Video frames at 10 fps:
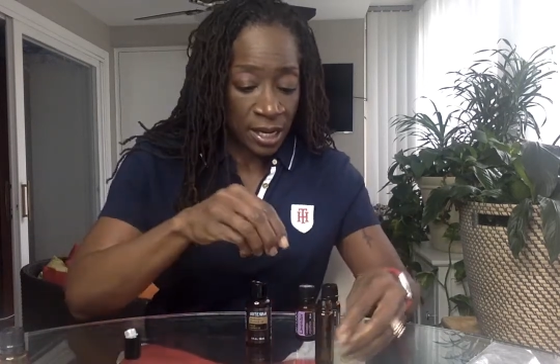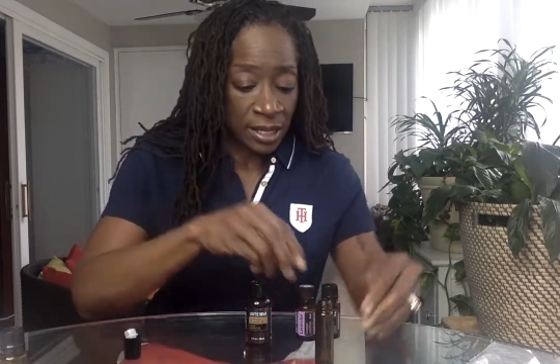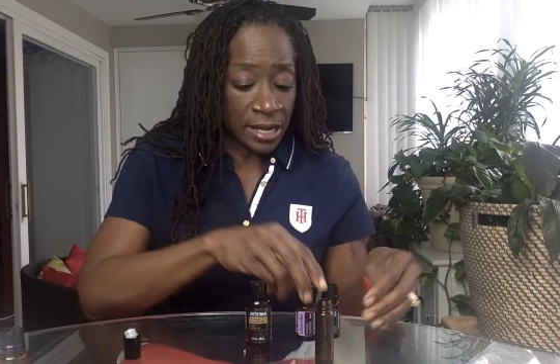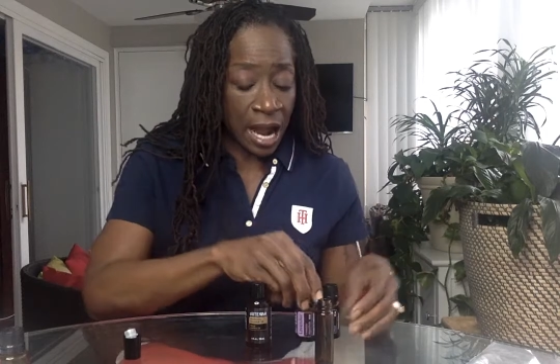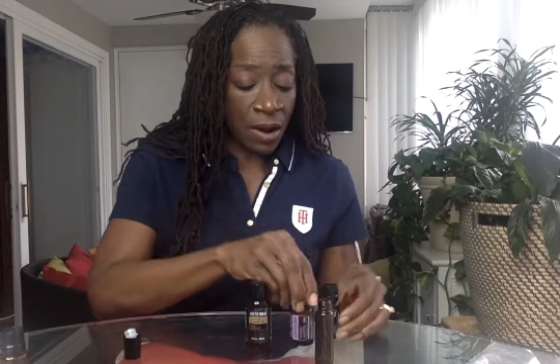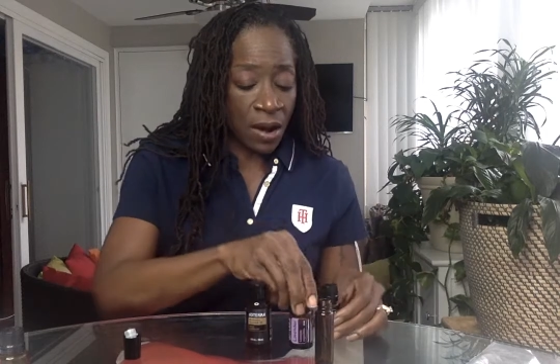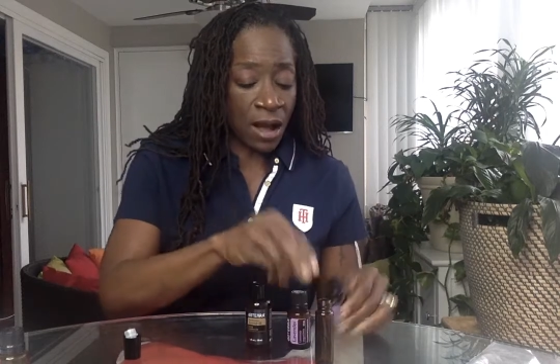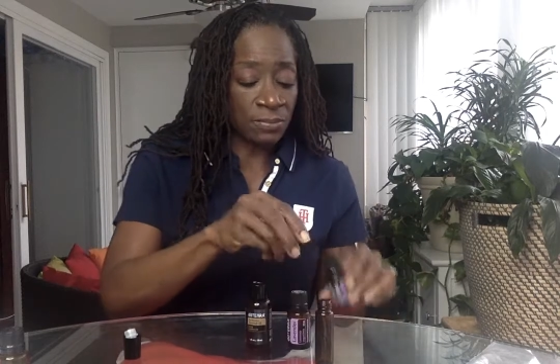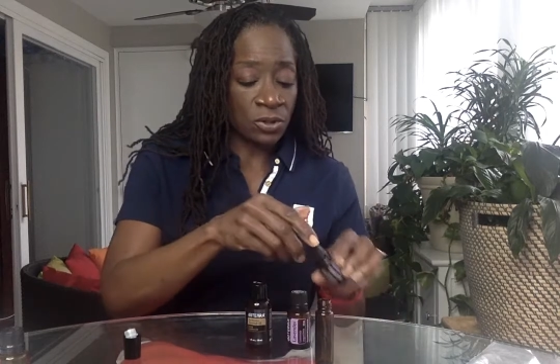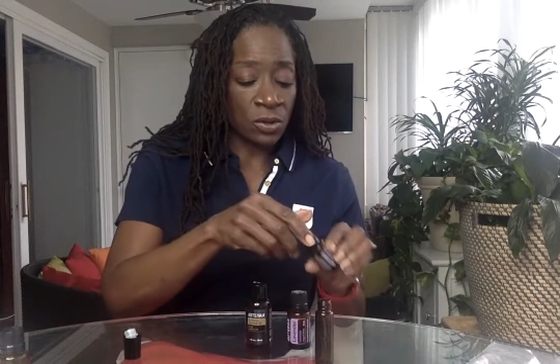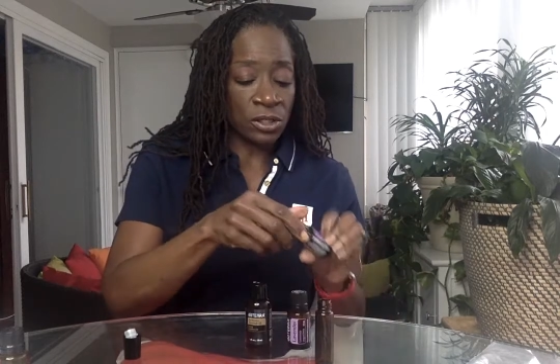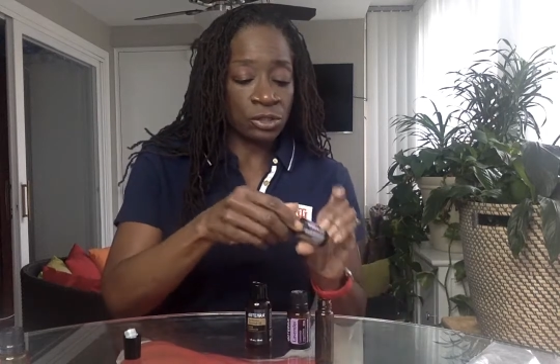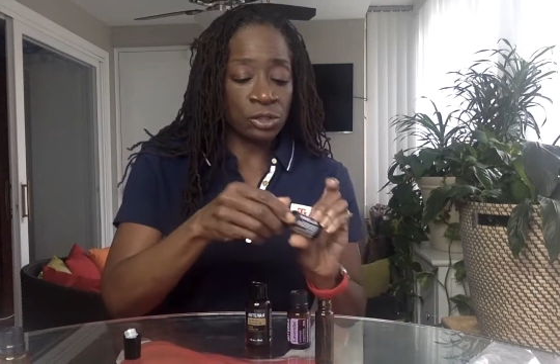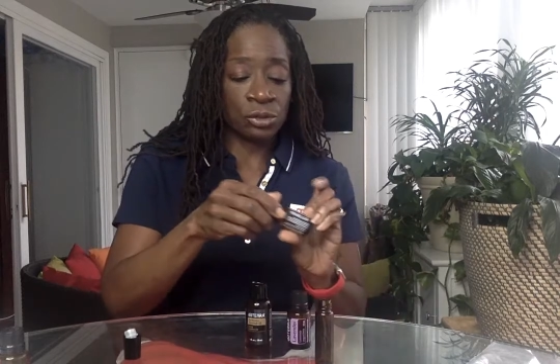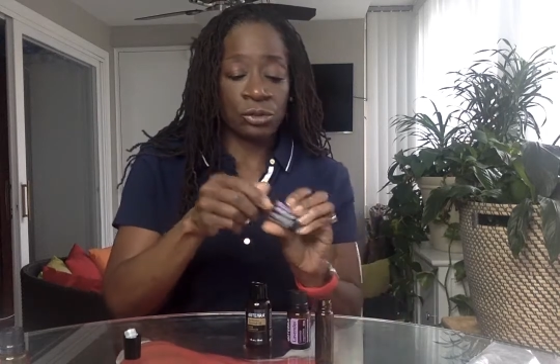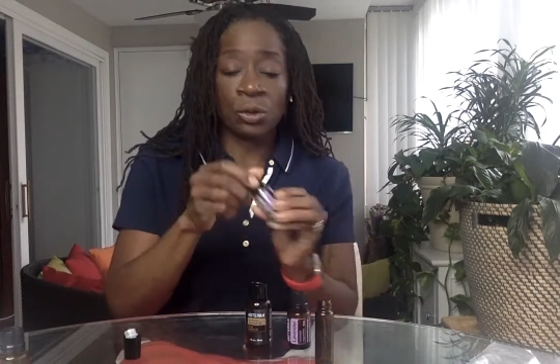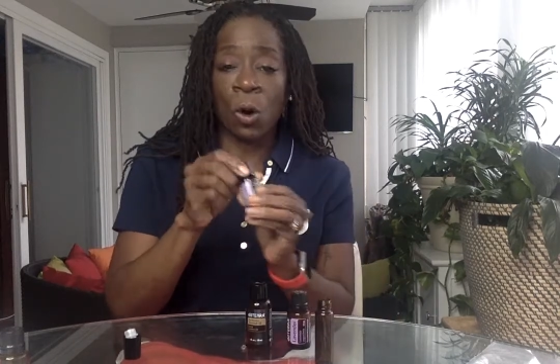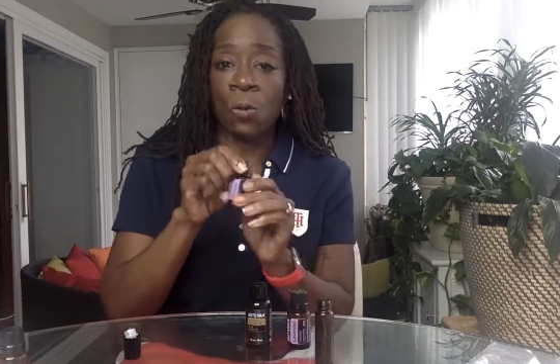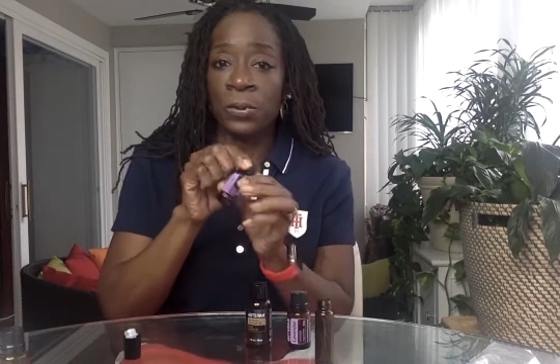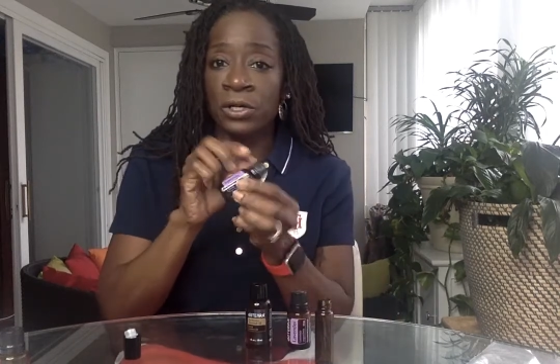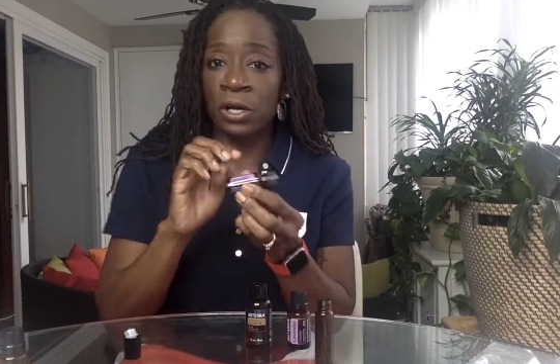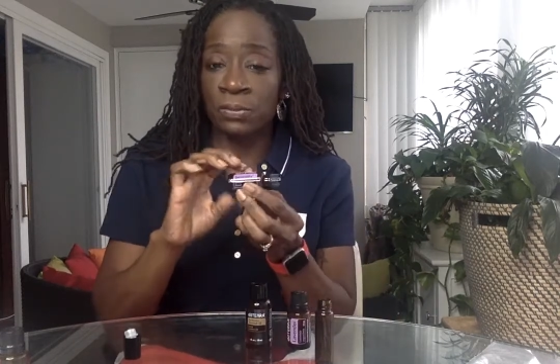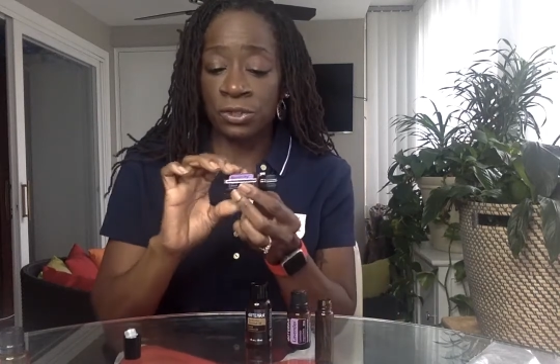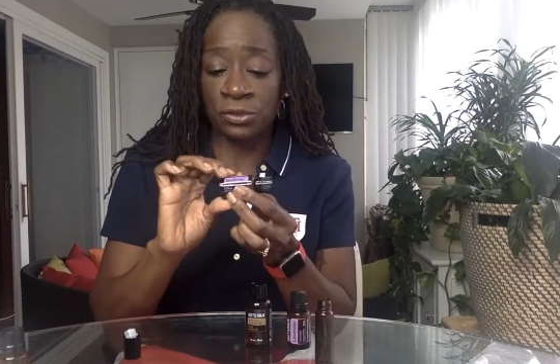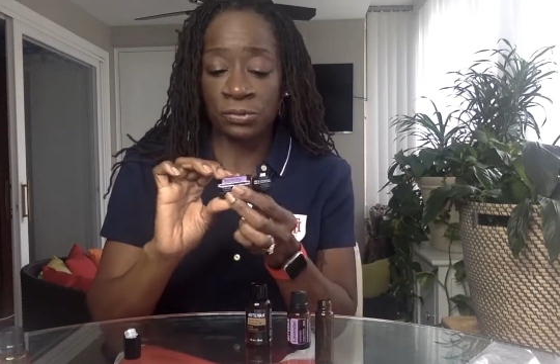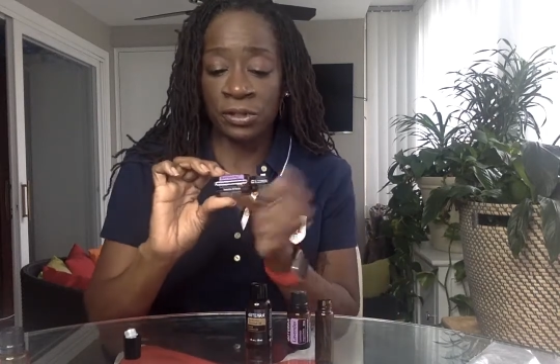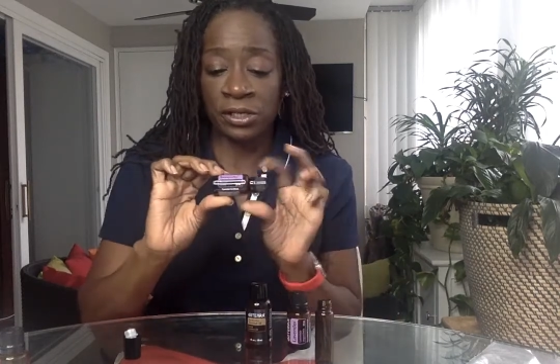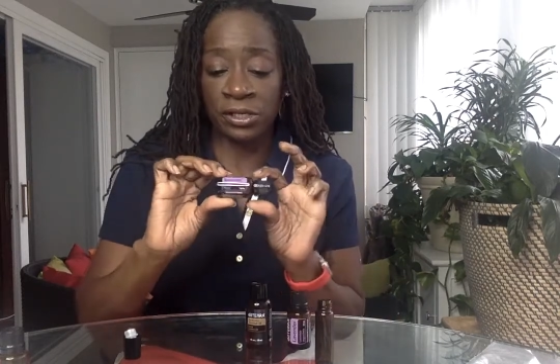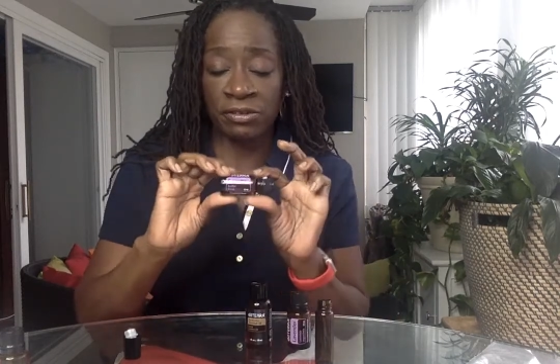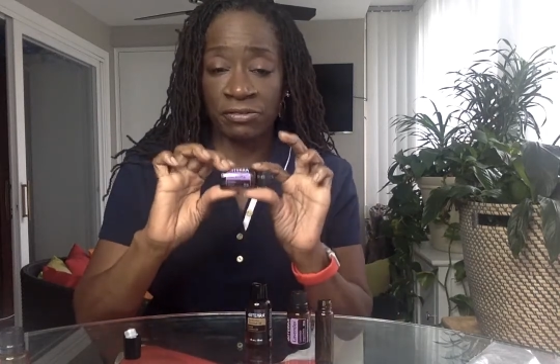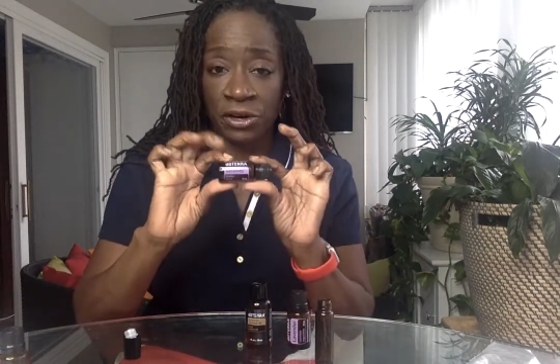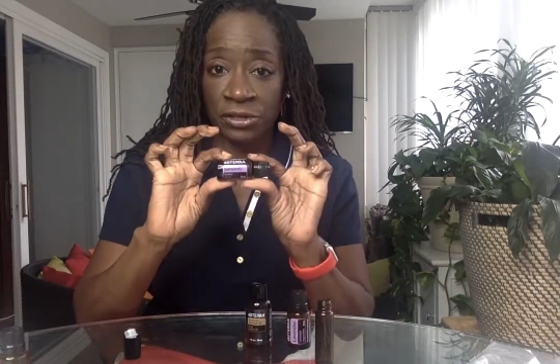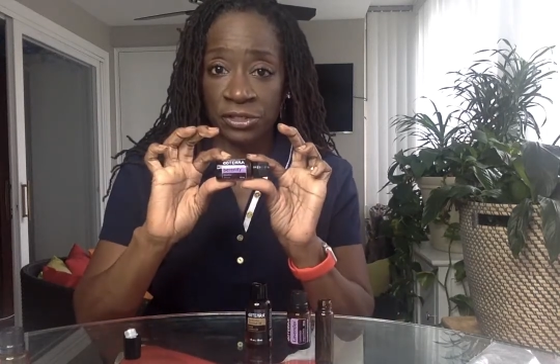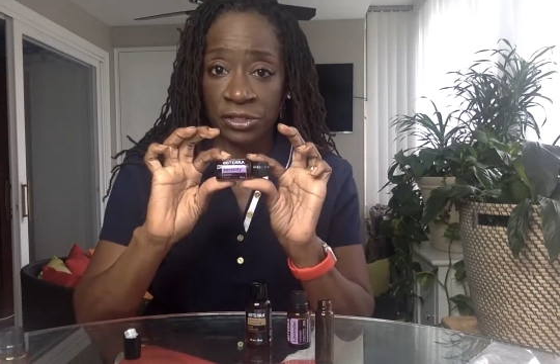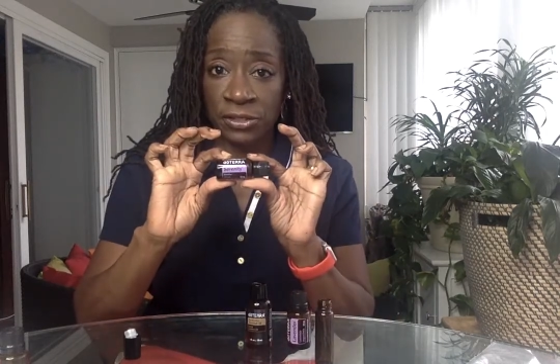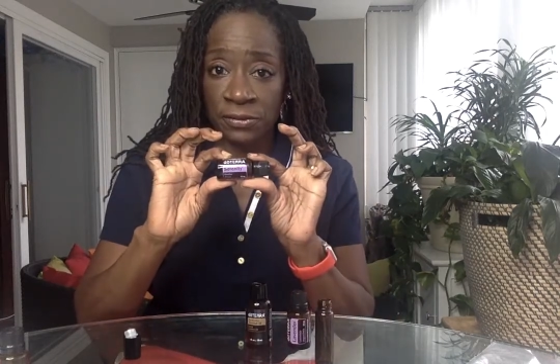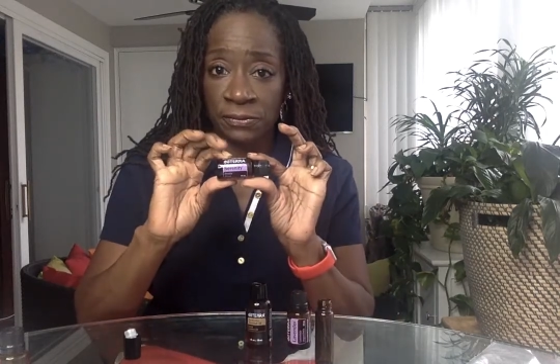Now I'm going to open up Serenity first.